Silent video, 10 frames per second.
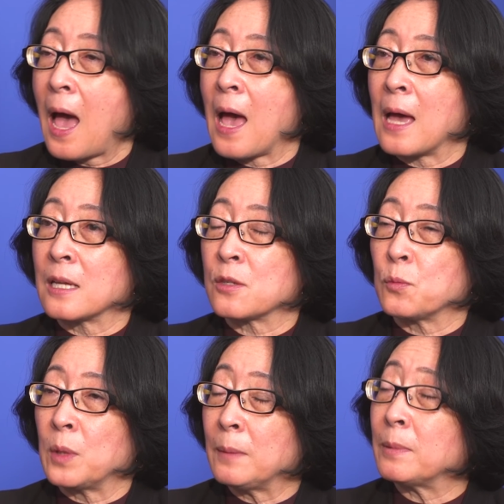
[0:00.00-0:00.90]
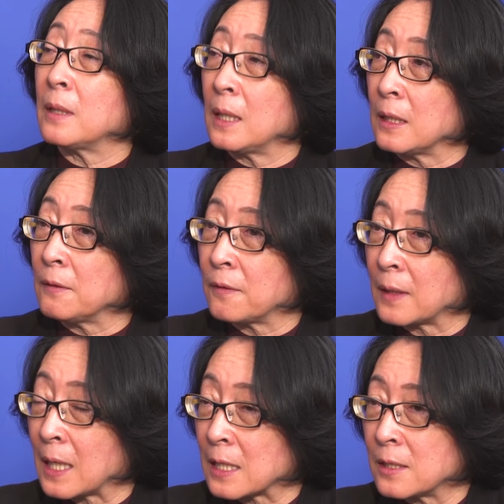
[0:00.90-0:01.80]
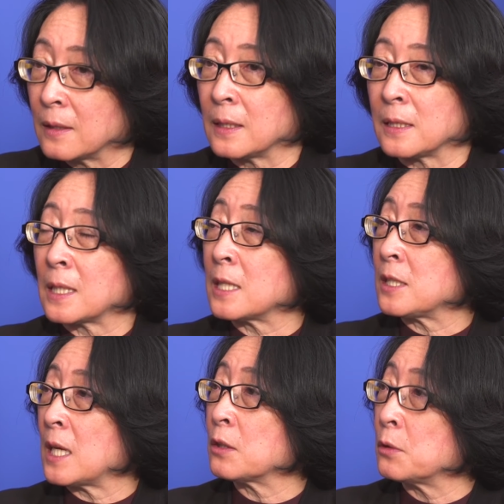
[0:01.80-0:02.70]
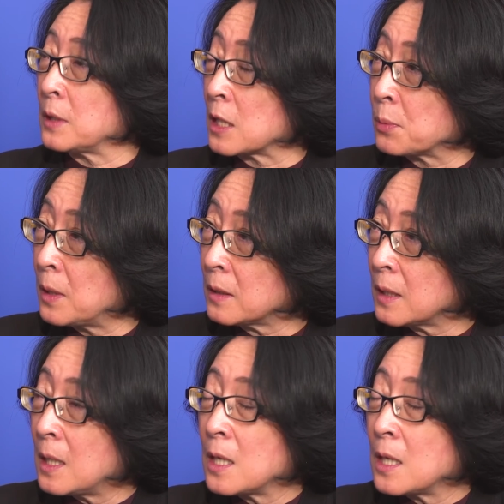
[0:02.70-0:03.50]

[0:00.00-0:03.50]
And we believe that the Santiago network